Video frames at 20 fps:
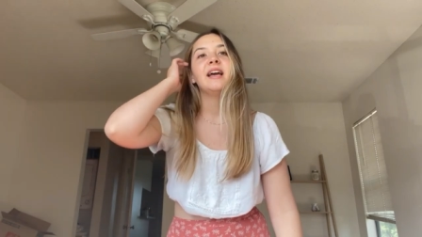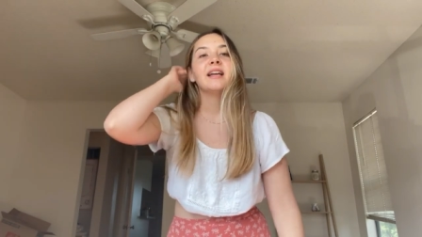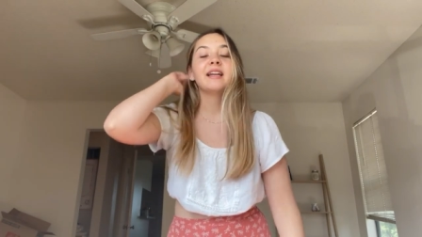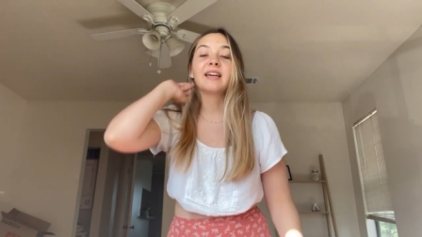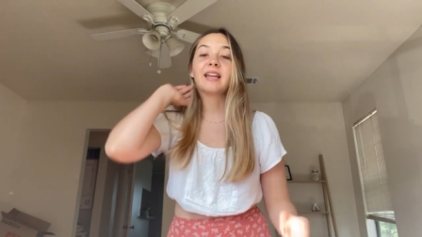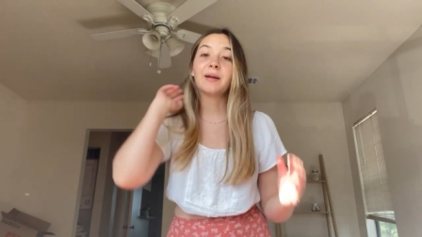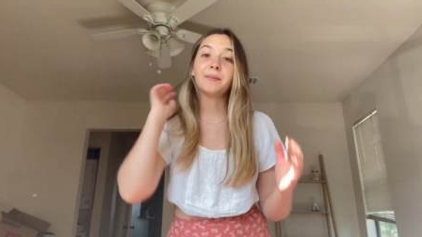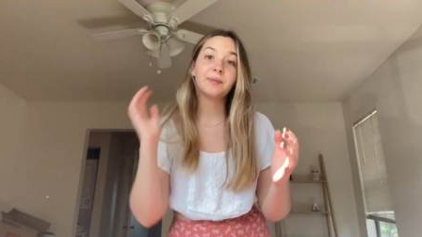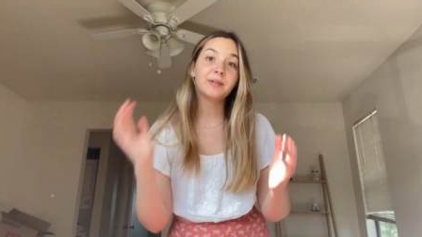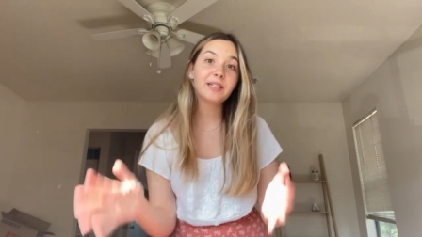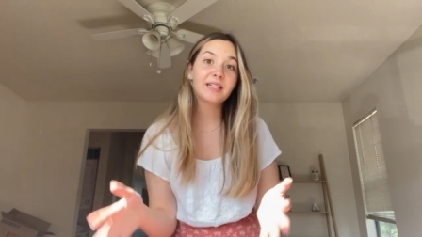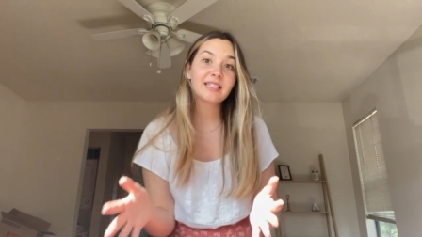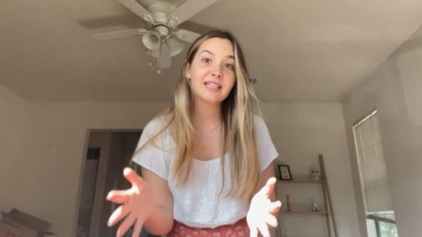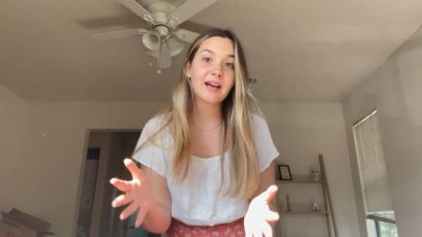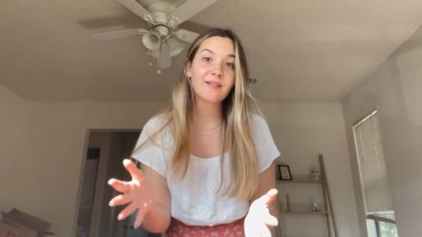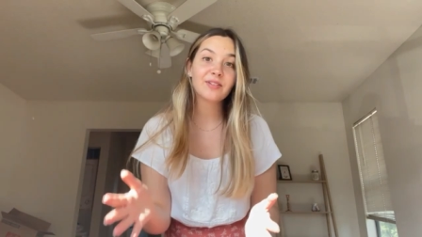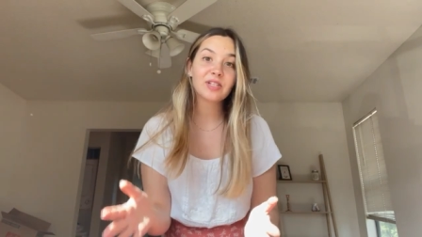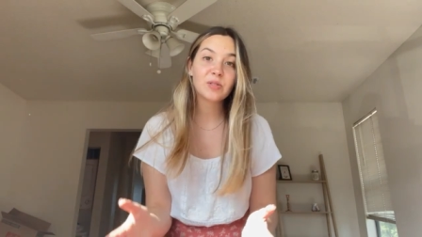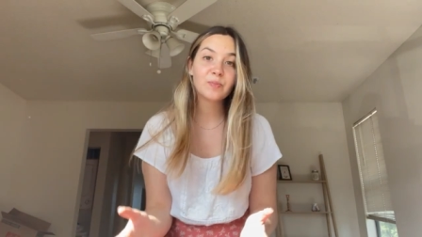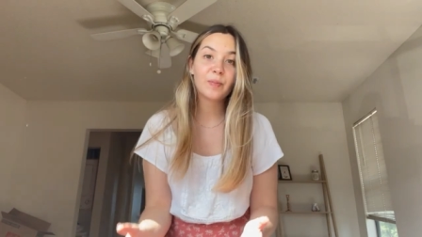can I please
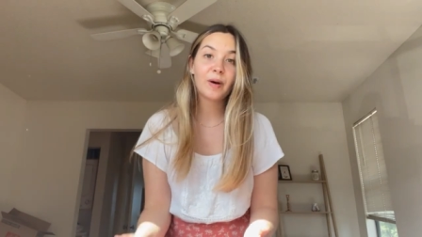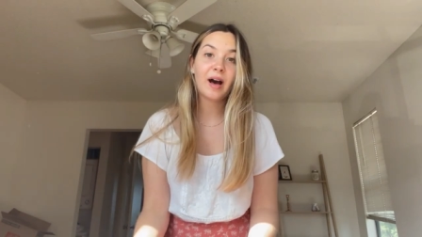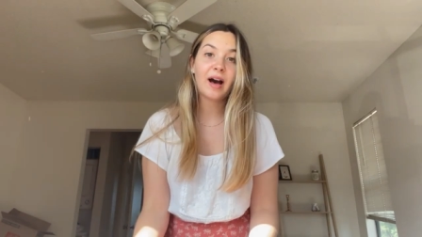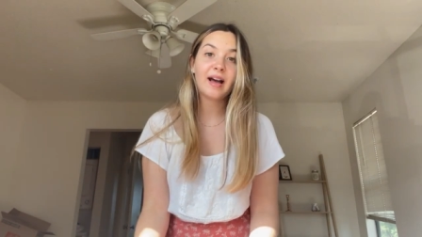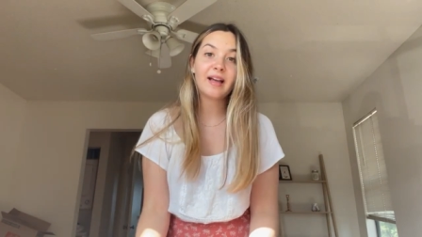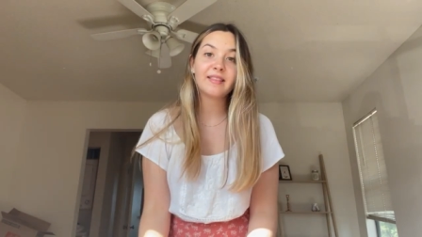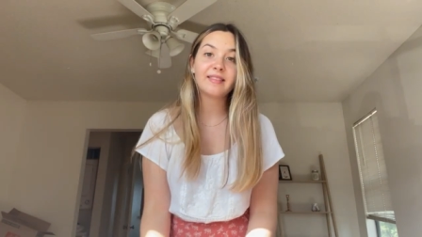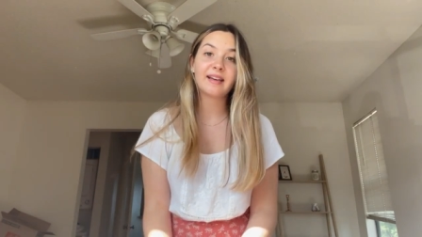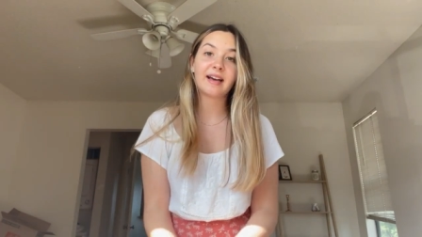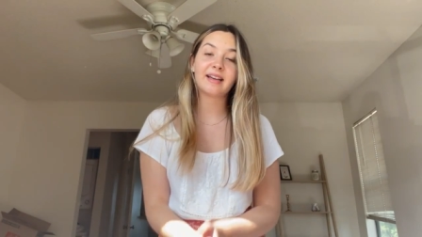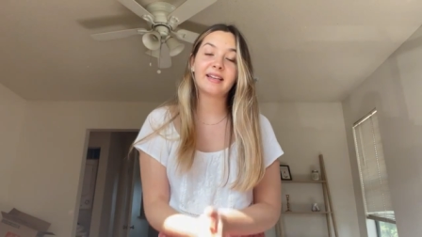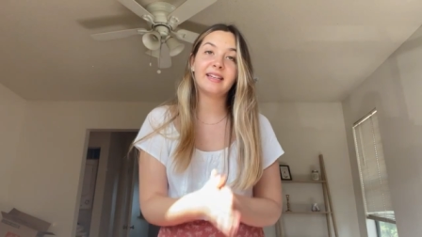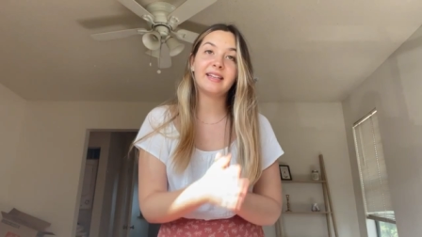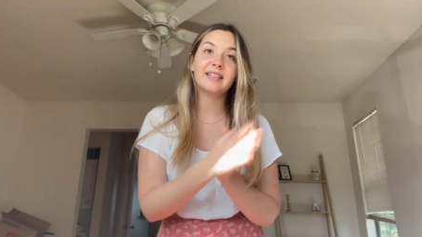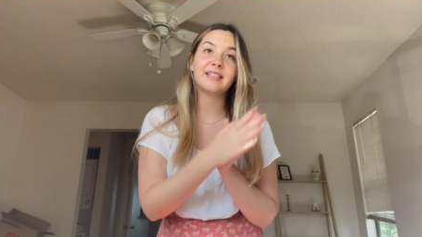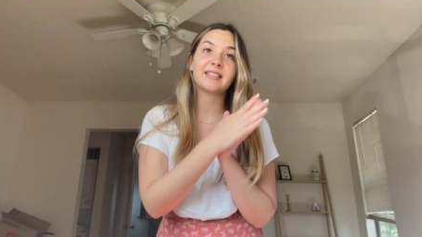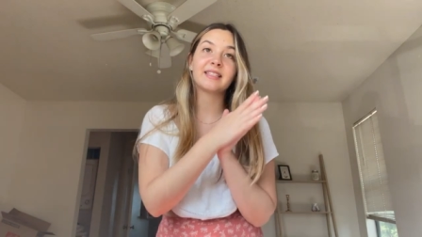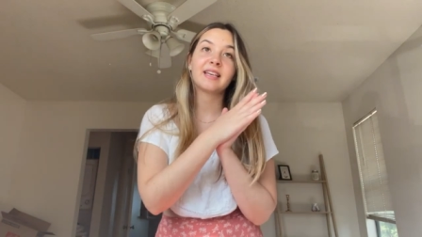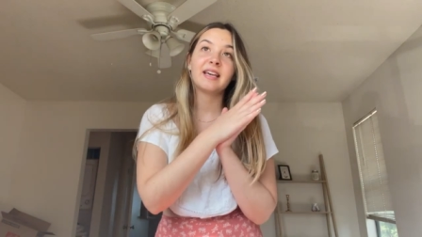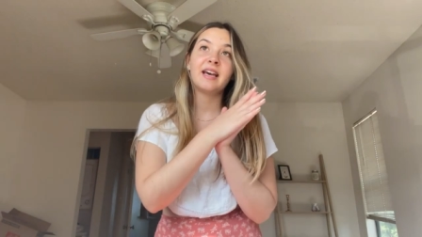have a spot that
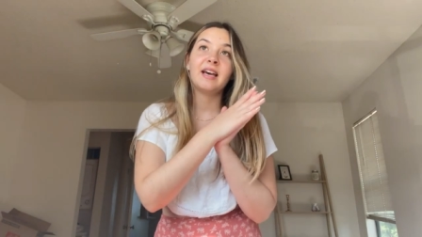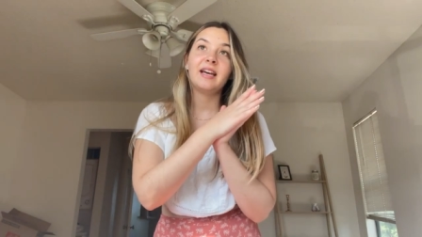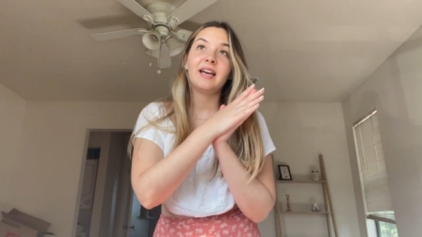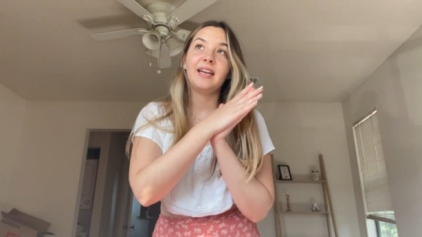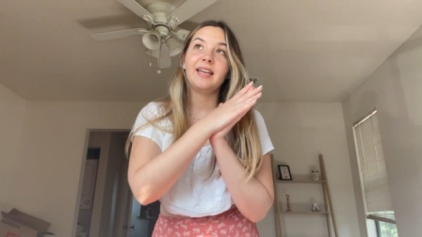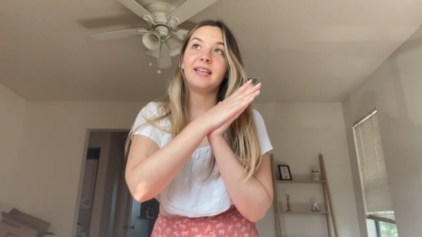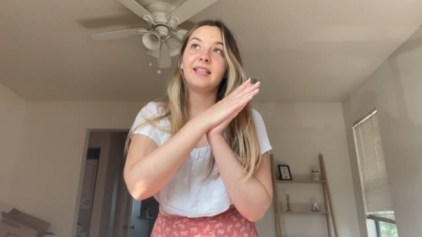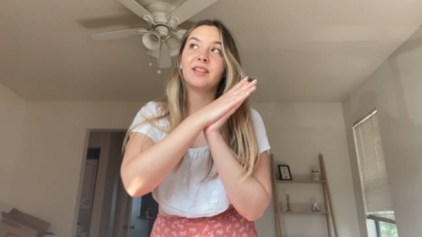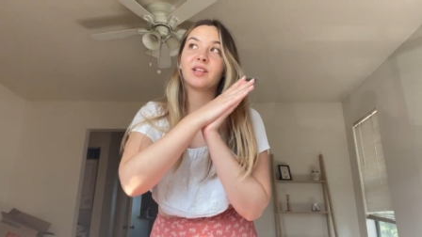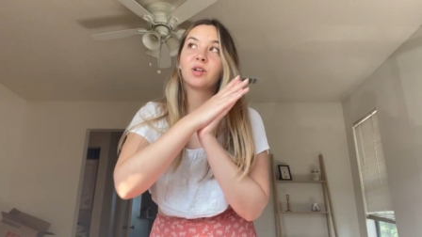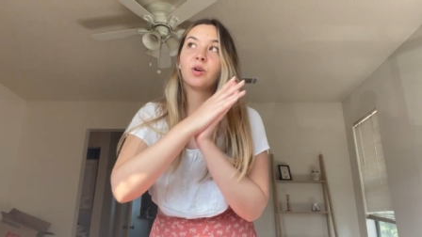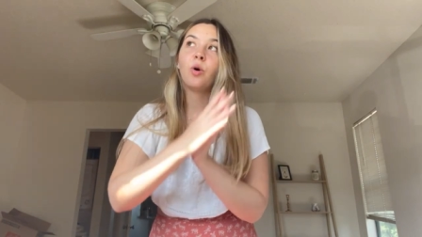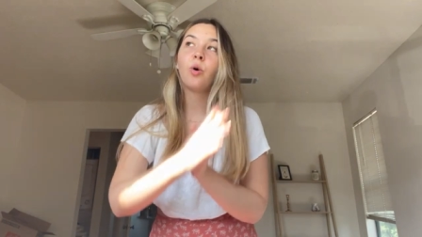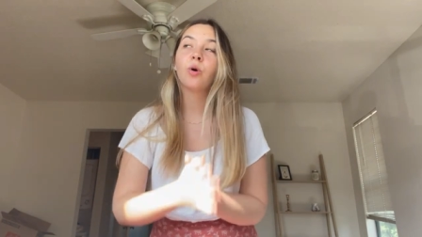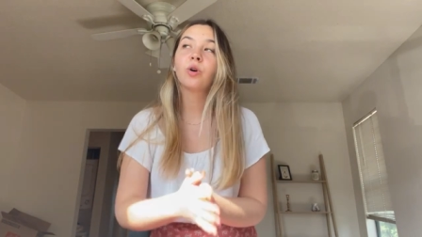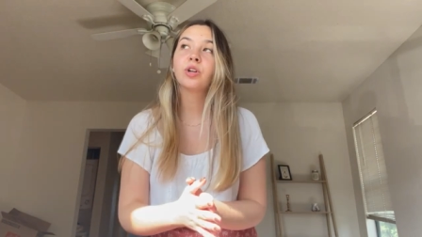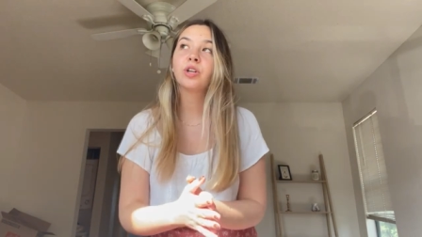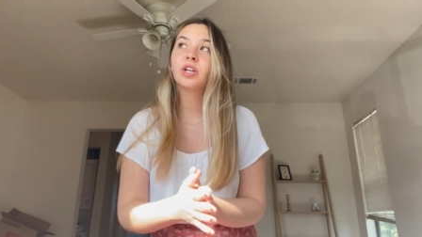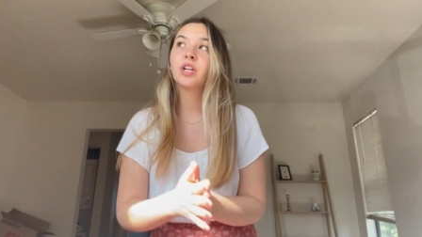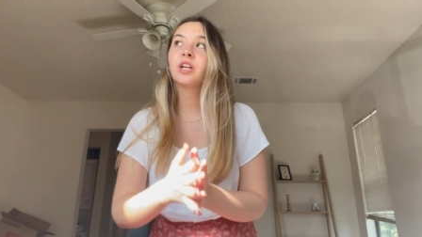is in the
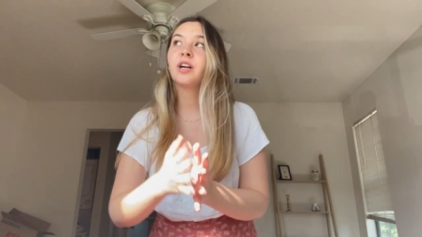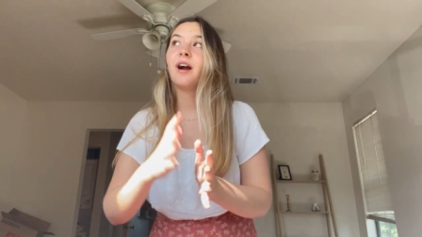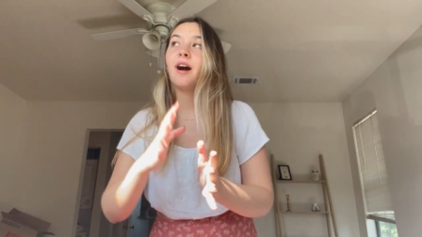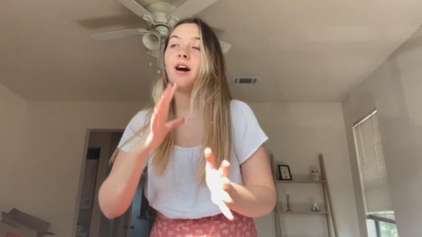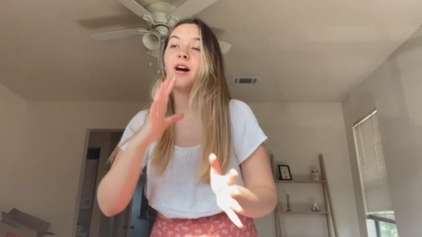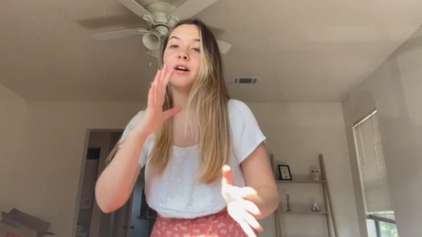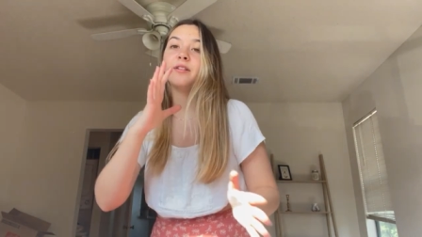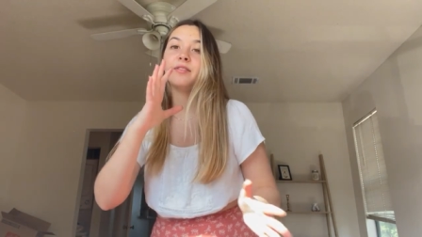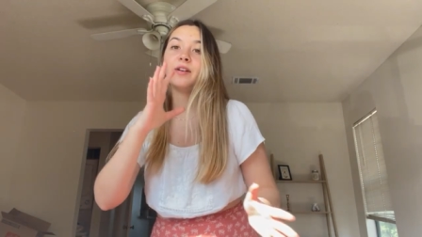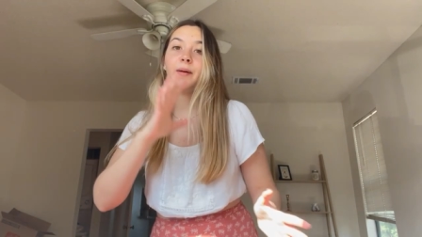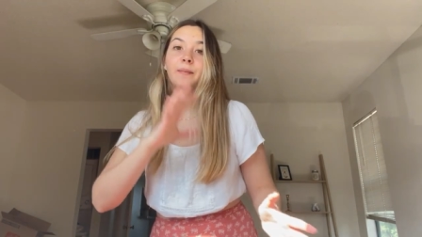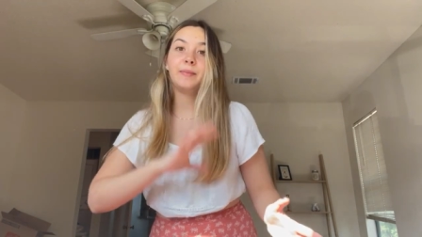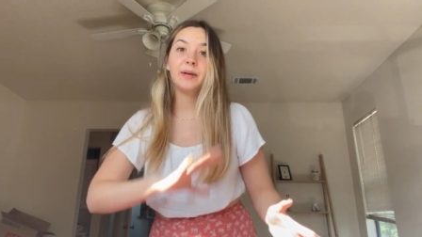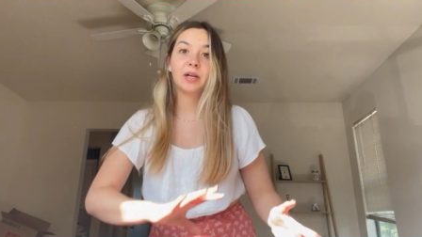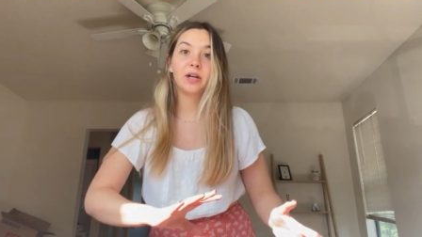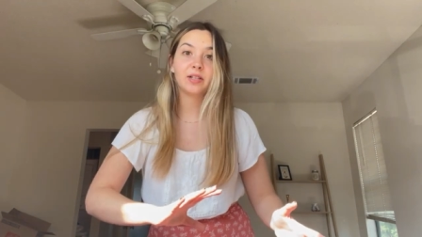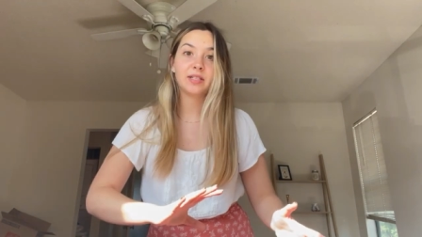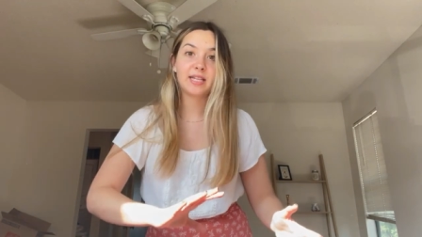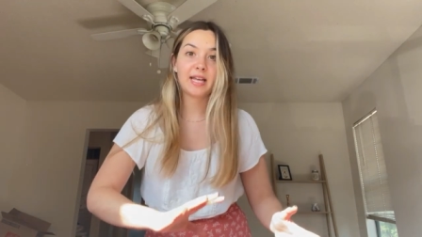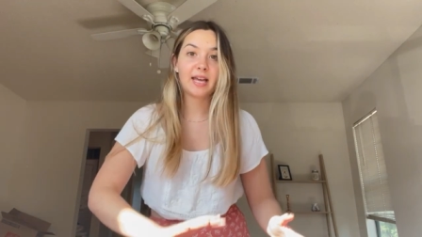corner of a
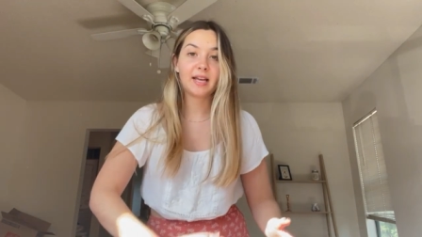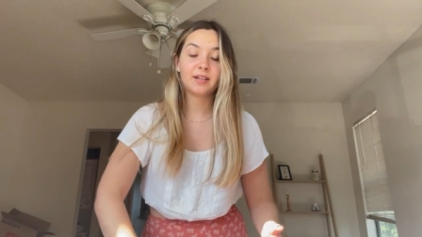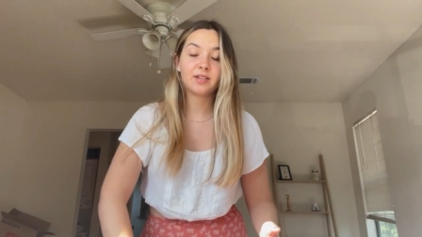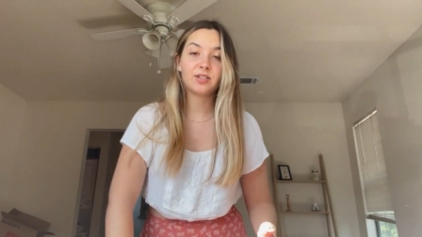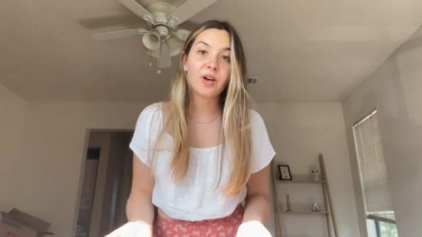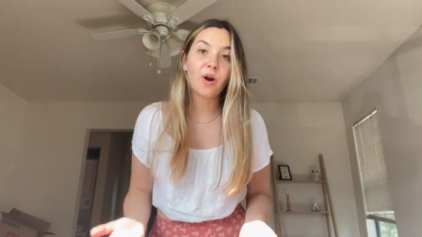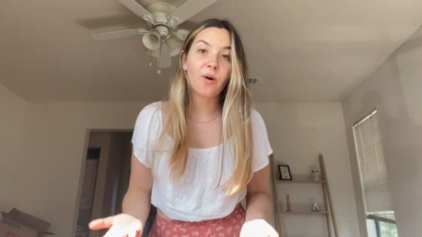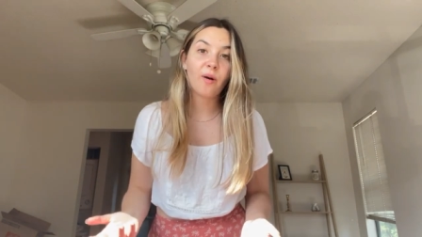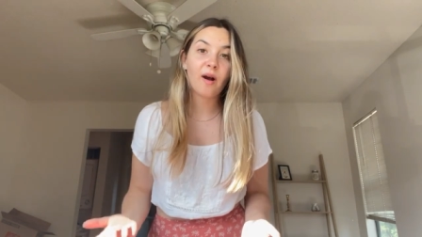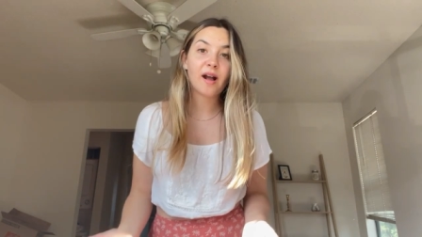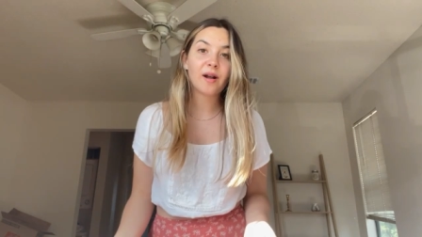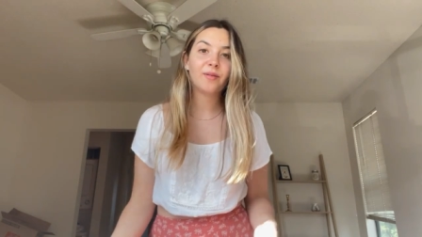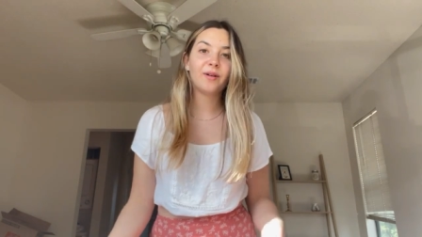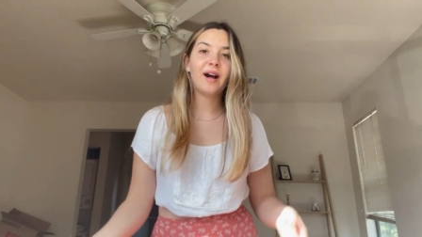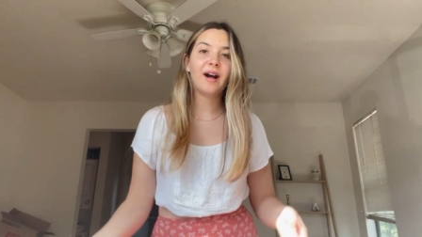building, so I